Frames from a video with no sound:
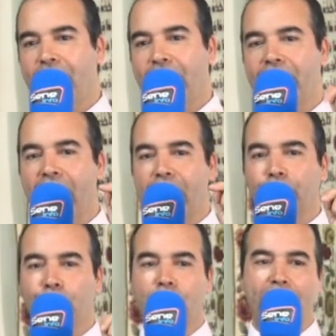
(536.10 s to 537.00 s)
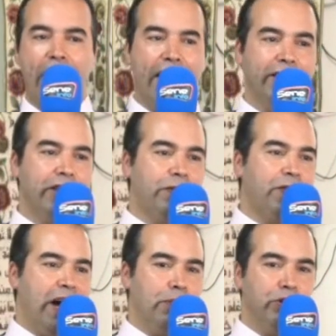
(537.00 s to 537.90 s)
And how do I
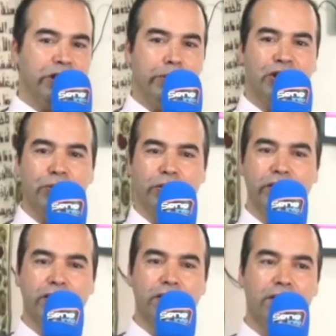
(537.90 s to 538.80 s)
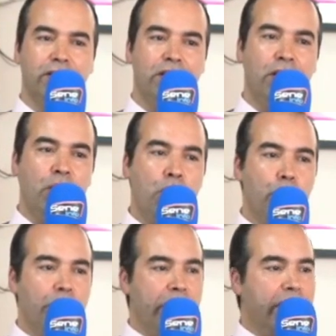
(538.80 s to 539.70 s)
identify Muslim students?
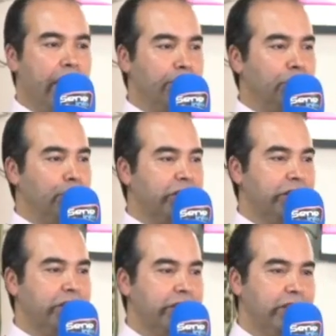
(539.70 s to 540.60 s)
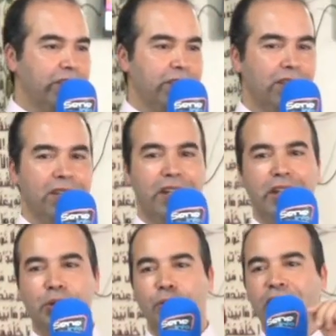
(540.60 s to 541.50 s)
When it comes to sisters,
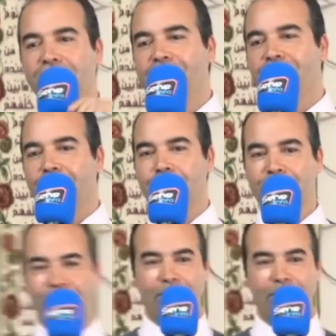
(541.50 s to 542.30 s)
it's with hijab.